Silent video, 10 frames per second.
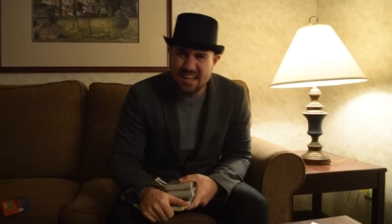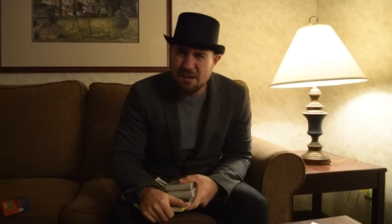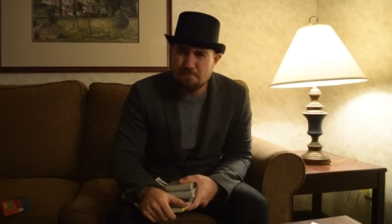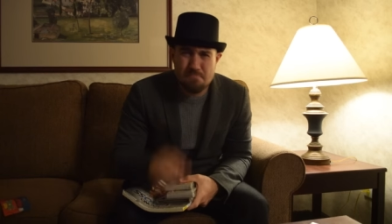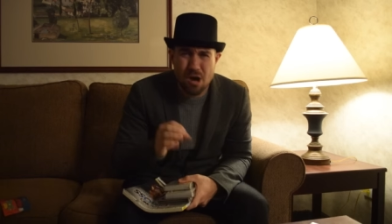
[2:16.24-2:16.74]

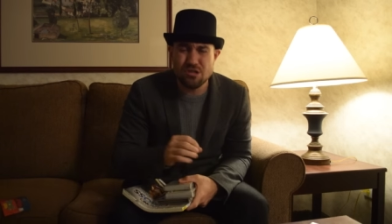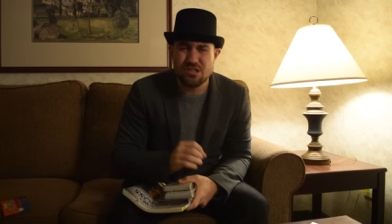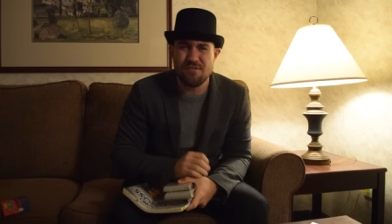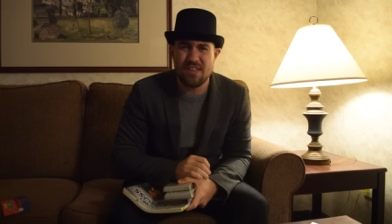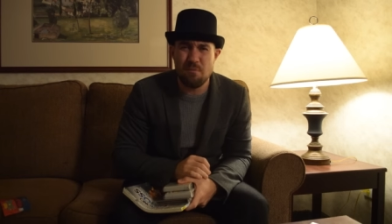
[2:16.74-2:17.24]

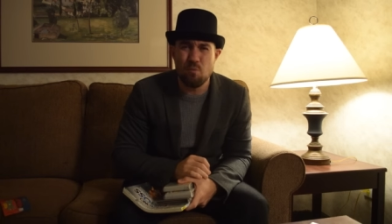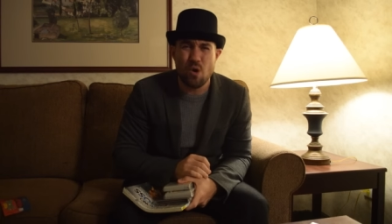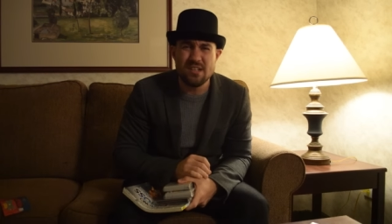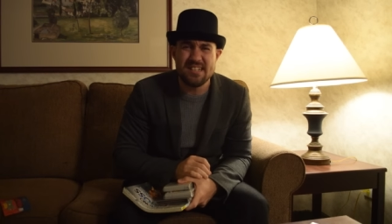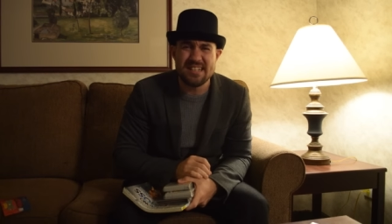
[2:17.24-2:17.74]
Most of them
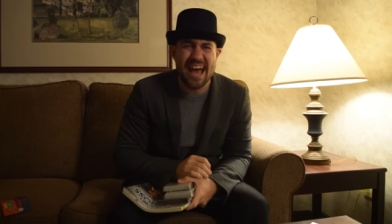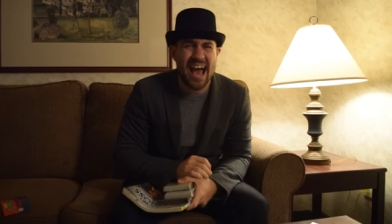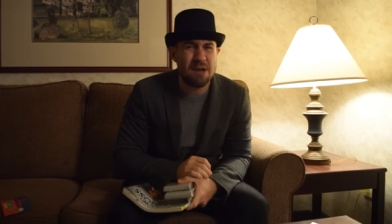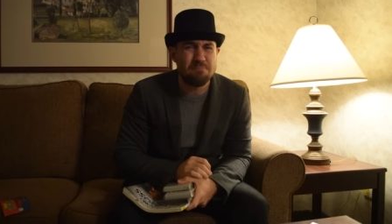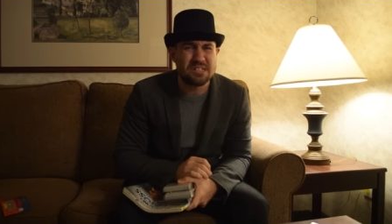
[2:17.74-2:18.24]
wanted
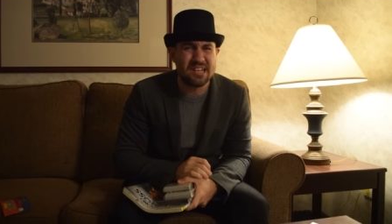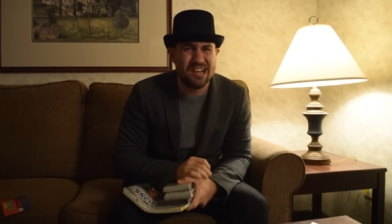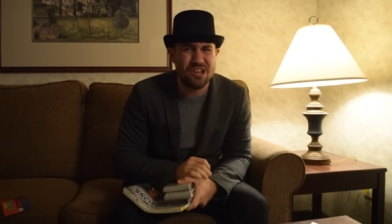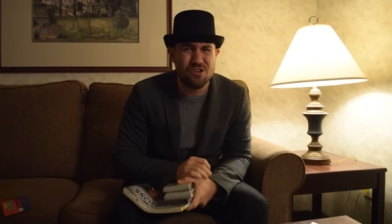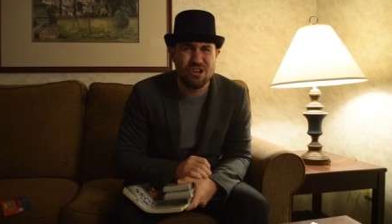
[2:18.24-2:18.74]

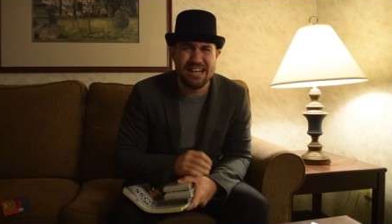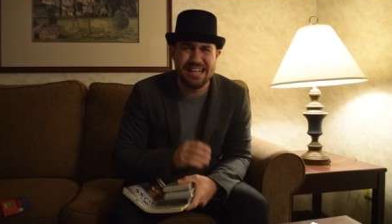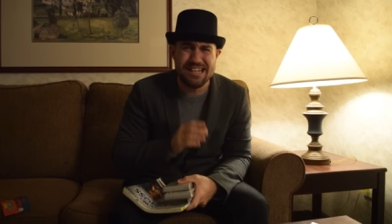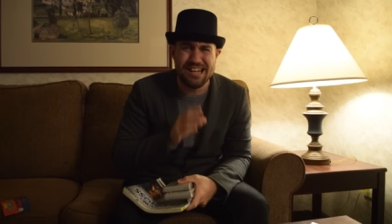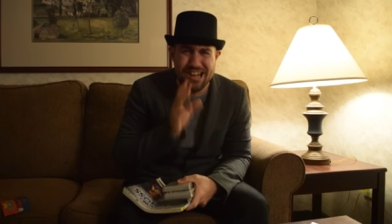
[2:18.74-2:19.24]

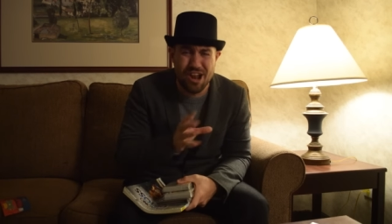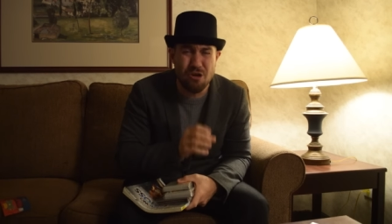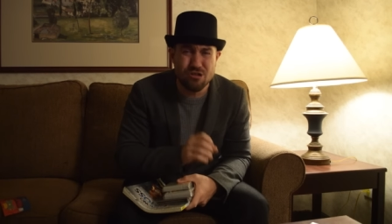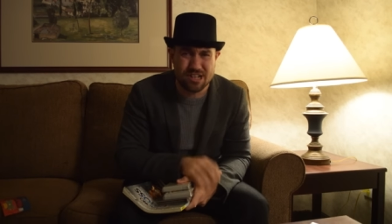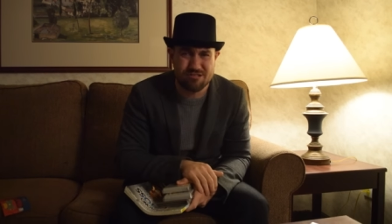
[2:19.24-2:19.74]
absolutely
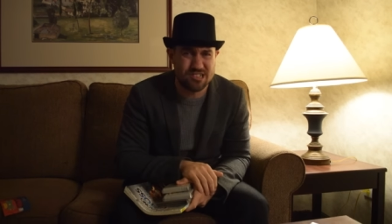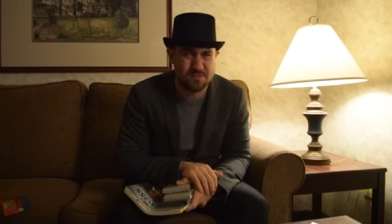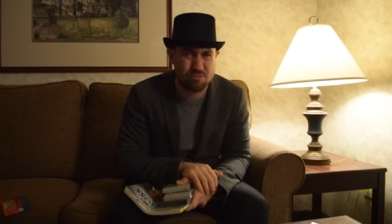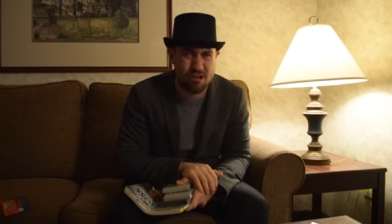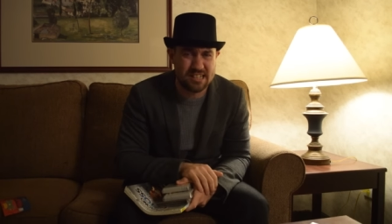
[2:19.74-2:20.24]
ludicrous
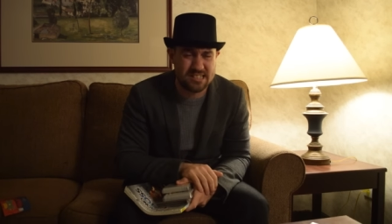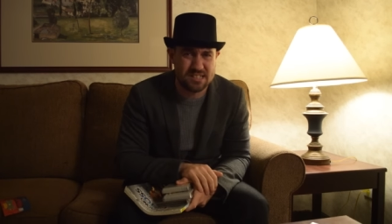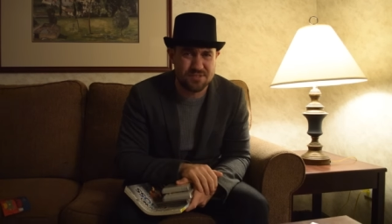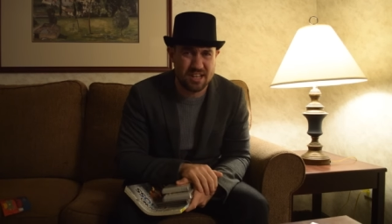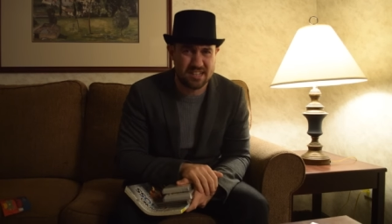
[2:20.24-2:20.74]

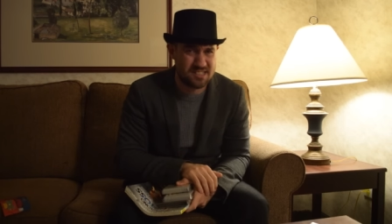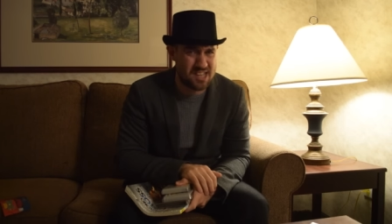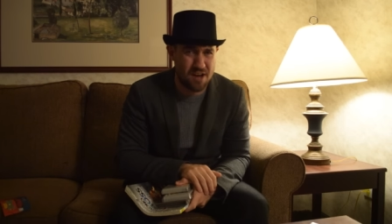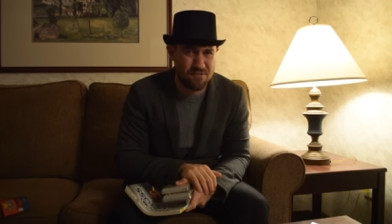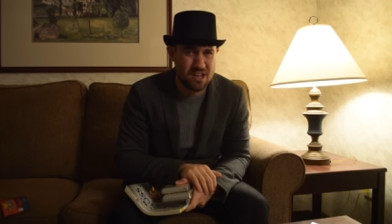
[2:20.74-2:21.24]
prices for their
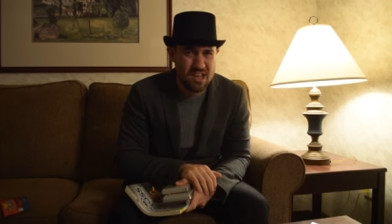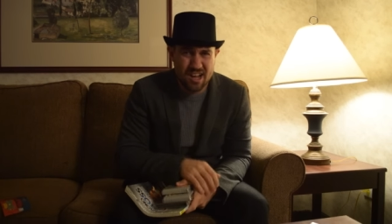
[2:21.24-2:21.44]
stuff.